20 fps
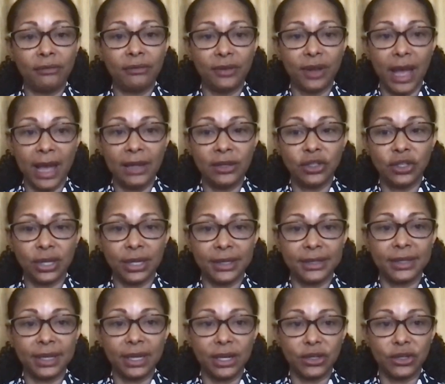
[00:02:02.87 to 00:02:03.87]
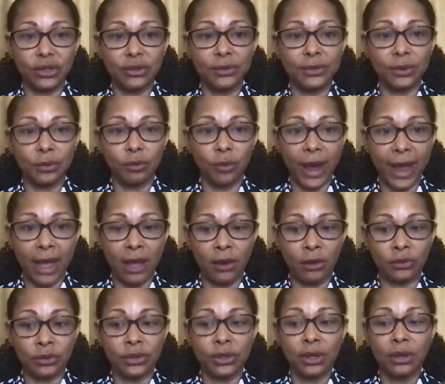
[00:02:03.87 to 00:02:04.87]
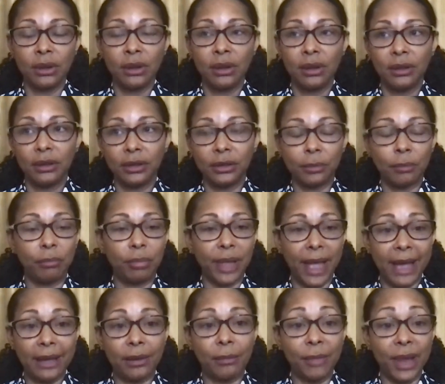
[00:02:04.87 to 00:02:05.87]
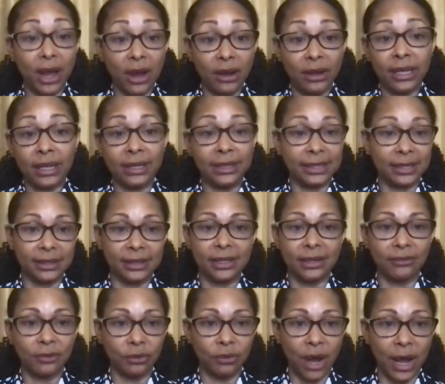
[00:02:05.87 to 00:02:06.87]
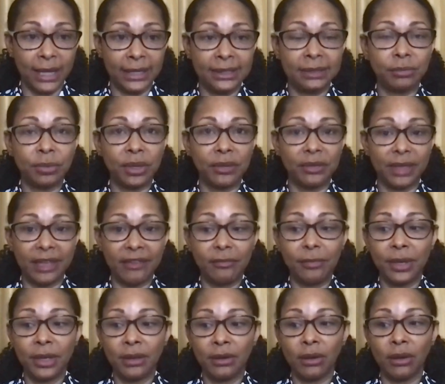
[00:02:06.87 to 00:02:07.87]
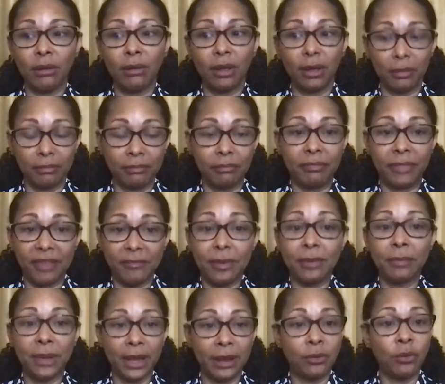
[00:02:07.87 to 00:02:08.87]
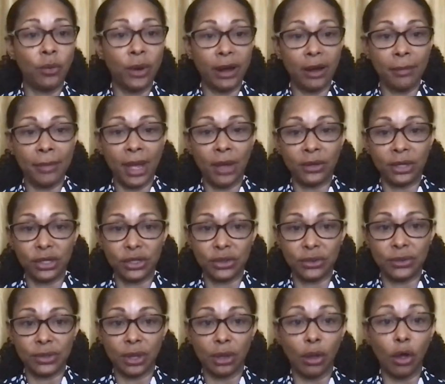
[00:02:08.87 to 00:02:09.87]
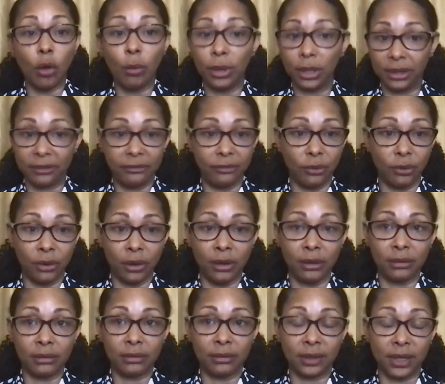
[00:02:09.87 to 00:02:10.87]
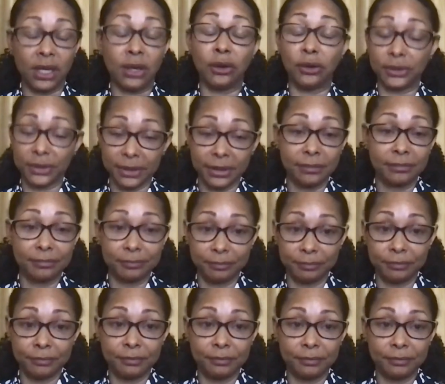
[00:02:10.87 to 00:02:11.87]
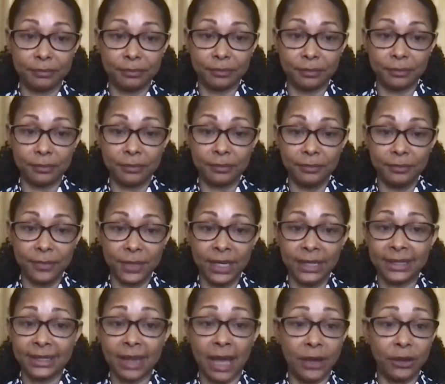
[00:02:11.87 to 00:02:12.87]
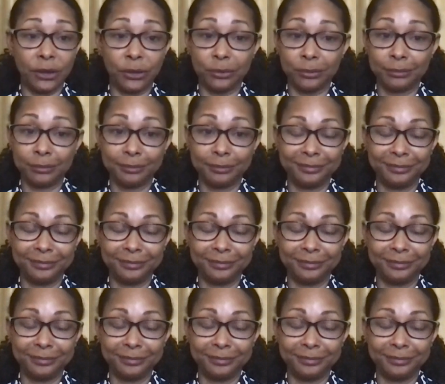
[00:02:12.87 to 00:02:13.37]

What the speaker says: of not just issues around Black Americans and civil rights, but they've been made aware about issues globally for years. It's not new.